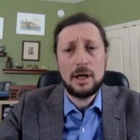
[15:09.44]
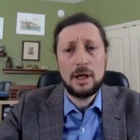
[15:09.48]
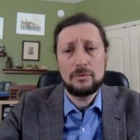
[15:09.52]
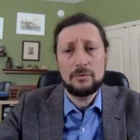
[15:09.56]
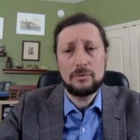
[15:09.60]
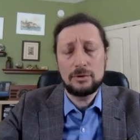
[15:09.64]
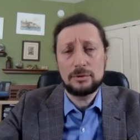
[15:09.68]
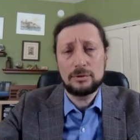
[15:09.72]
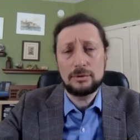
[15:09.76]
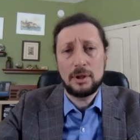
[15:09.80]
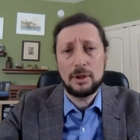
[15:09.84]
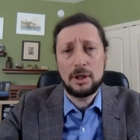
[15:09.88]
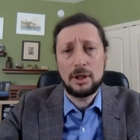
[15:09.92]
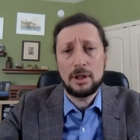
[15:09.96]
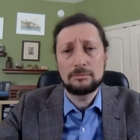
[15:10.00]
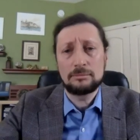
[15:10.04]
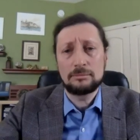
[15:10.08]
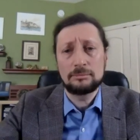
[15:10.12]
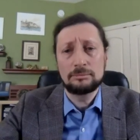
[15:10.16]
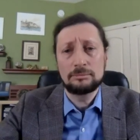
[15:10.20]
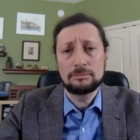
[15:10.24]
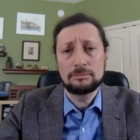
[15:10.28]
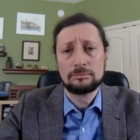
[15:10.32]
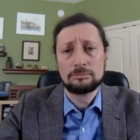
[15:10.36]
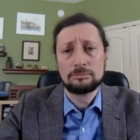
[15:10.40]
I would
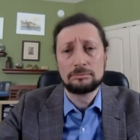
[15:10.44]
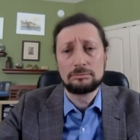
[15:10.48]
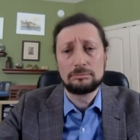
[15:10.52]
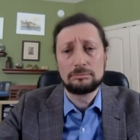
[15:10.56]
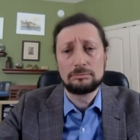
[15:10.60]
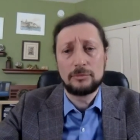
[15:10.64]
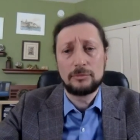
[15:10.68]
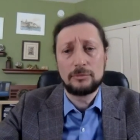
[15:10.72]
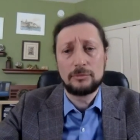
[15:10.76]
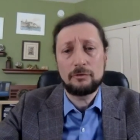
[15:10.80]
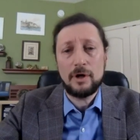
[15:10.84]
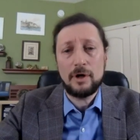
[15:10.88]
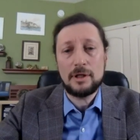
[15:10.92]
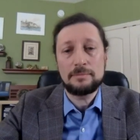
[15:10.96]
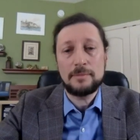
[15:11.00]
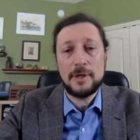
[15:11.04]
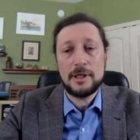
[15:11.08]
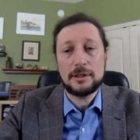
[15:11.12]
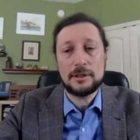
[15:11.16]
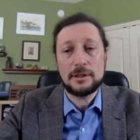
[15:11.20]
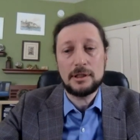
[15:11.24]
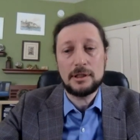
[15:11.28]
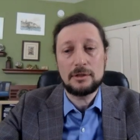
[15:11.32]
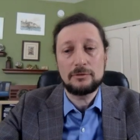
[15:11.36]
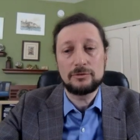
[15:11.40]
um, advise
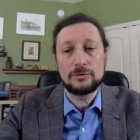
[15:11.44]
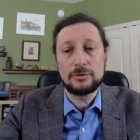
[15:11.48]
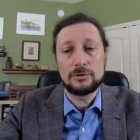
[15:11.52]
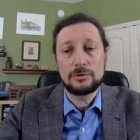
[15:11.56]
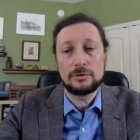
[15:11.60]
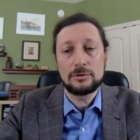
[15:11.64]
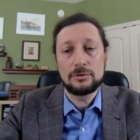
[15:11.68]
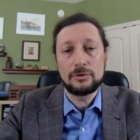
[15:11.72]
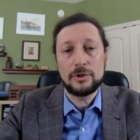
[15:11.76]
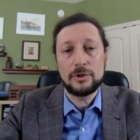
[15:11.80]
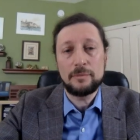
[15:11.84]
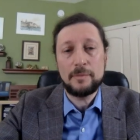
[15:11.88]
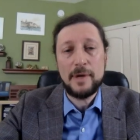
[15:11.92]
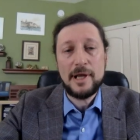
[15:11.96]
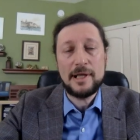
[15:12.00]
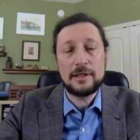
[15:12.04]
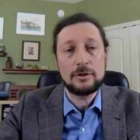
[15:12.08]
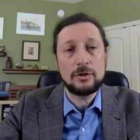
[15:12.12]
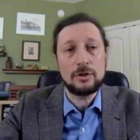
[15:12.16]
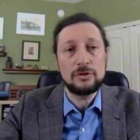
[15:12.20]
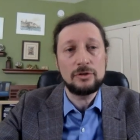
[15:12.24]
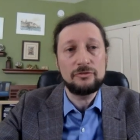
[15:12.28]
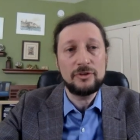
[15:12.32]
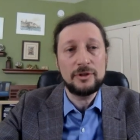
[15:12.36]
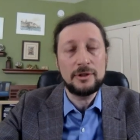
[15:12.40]
myself to remain
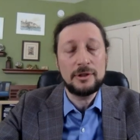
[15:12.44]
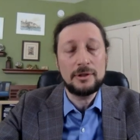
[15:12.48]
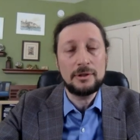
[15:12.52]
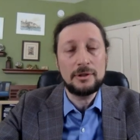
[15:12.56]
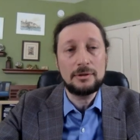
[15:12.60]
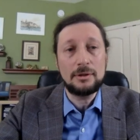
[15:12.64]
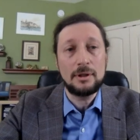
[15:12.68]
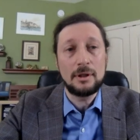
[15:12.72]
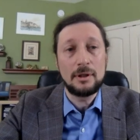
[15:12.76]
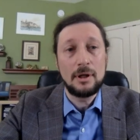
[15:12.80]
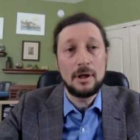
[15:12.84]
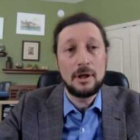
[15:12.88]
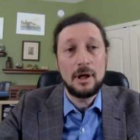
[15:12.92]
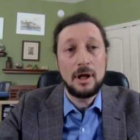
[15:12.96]
confident